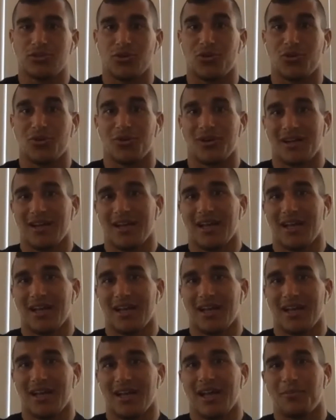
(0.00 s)
So
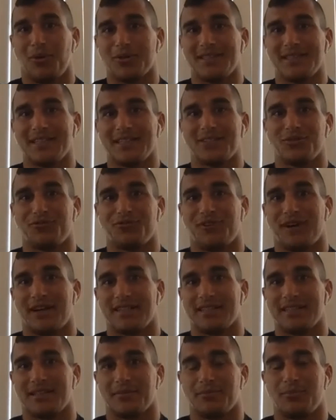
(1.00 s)
both need to
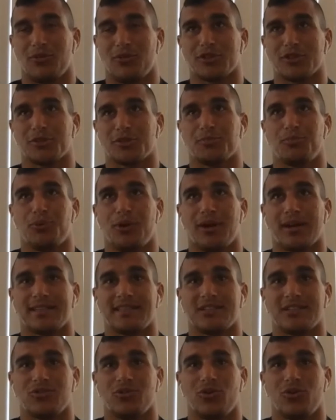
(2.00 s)
find the most
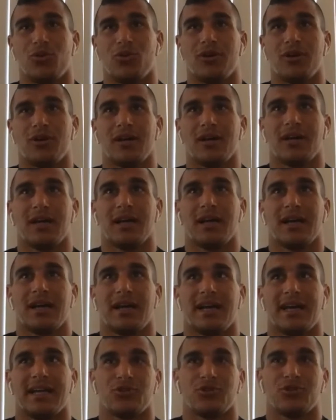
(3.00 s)
practical
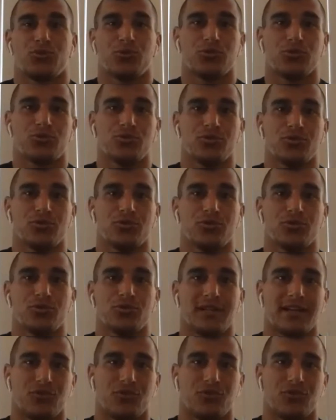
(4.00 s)
and true to
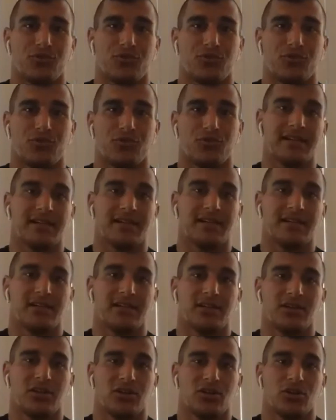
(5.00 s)
life way
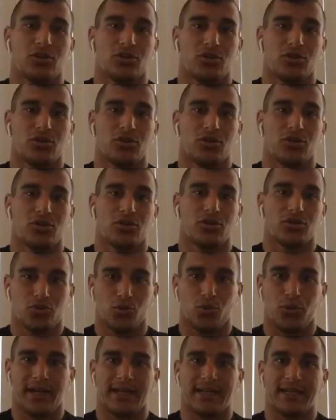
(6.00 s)
to
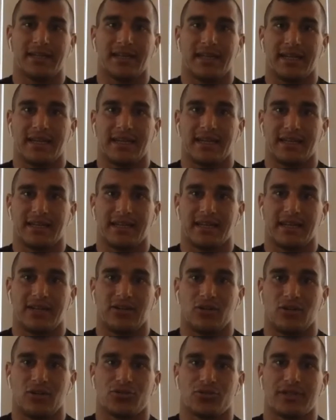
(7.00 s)
win in
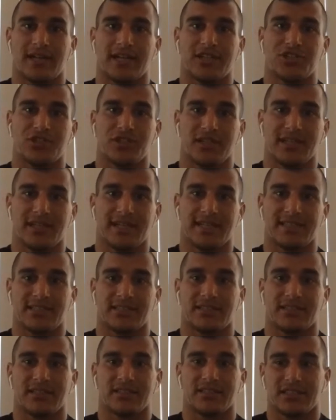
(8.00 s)
an altercation
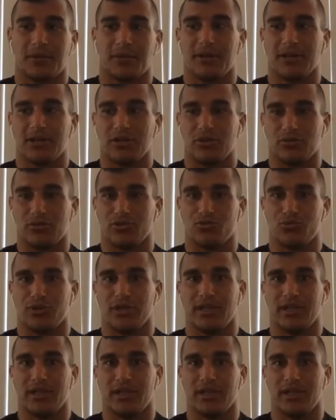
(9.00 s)
against somebody who's
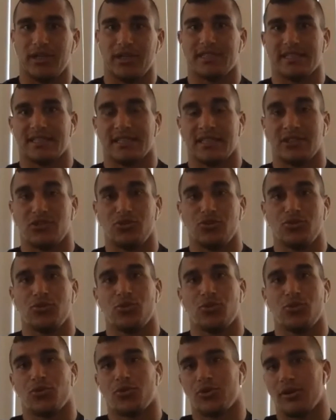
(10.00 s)
really resisting
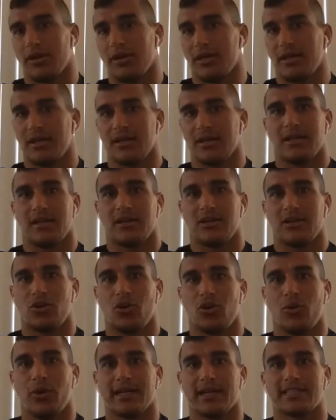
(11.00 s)
you or
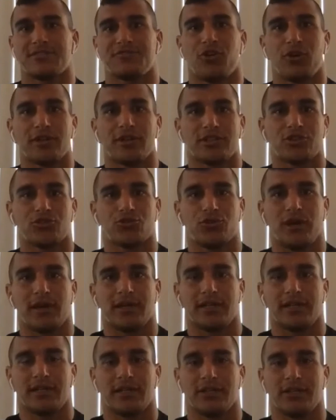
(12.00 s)
going as far as
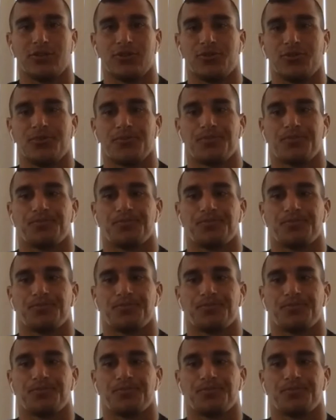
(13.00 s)
trying to kill you.